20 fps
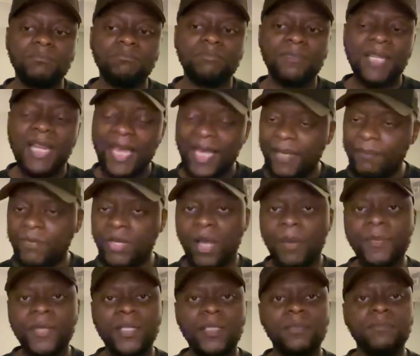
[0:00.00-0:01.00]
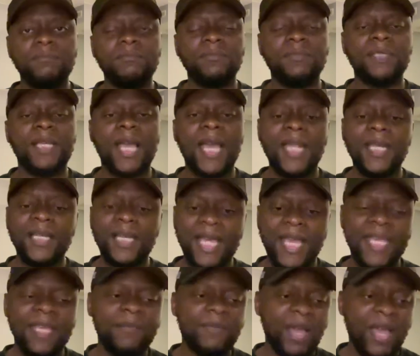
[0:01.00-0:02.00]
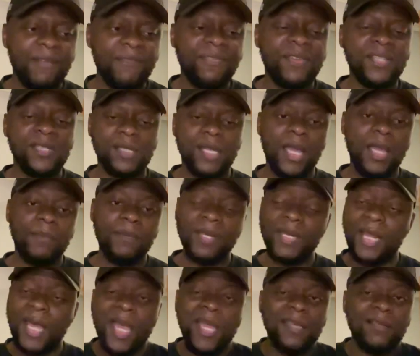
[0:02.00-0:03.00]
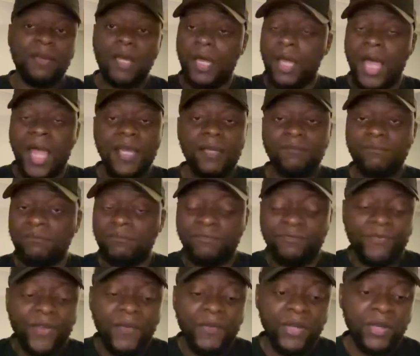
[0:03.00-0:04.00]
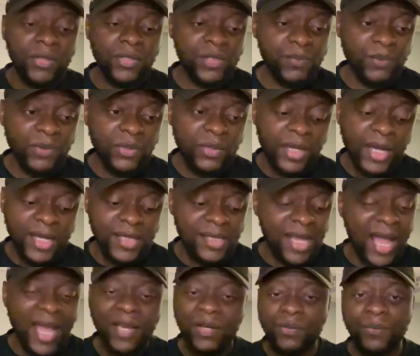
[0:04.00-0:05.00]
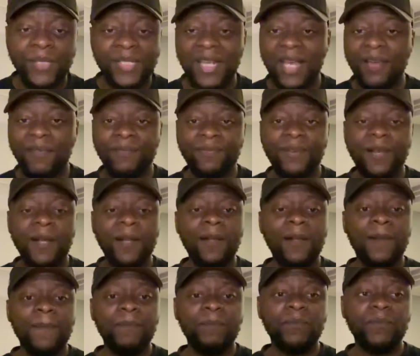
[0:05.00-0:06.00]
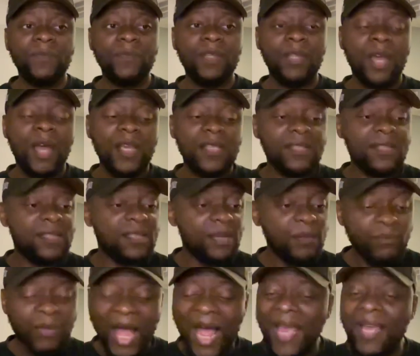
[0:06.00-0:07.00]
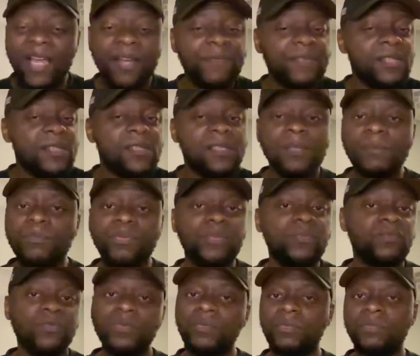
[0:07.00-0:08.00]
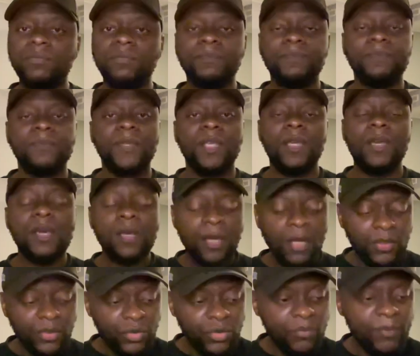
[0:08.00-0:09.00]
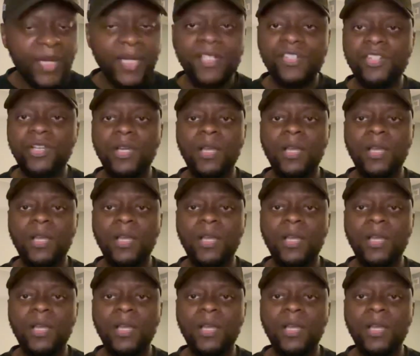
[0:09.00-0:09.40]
let him come in and let him have his time. And I am very honest with you guys. I always have a simple rule. A new manager